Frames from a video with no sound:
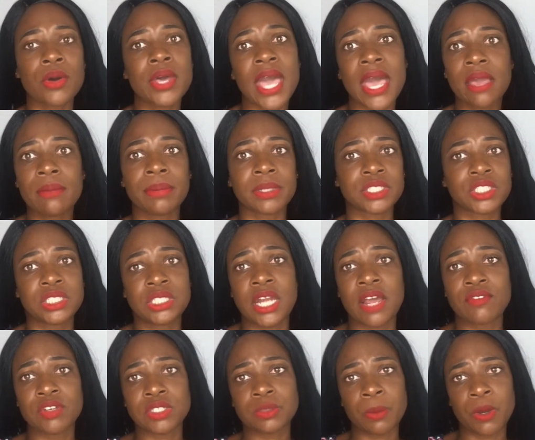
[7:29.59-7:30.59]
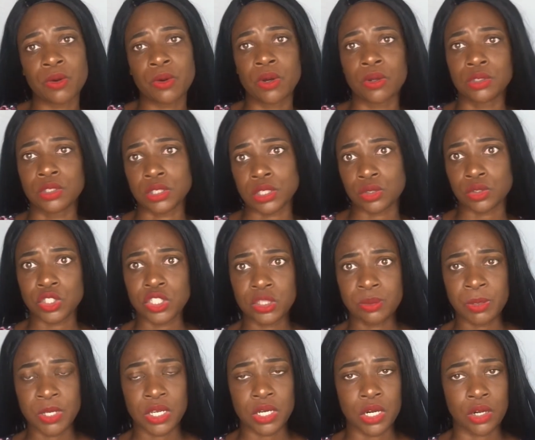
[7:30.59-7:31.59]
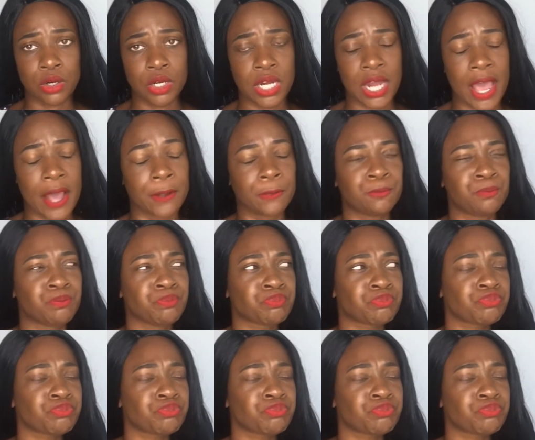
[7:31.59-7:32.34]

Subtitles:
Okay, but she never spoke on it, so she's speaking on it now.